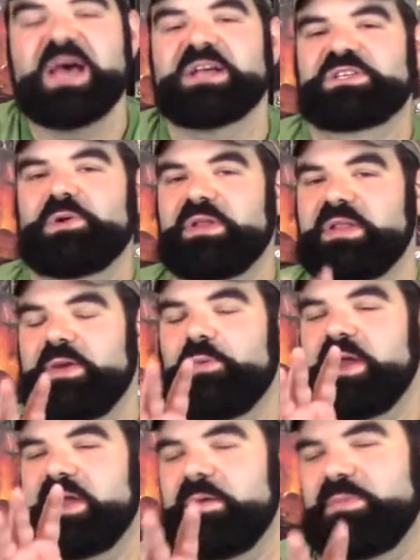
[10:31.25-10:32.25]
So in,
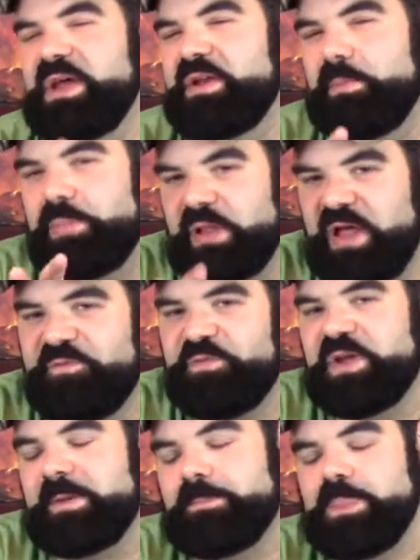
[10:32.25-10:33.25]
when I come down to bluffing,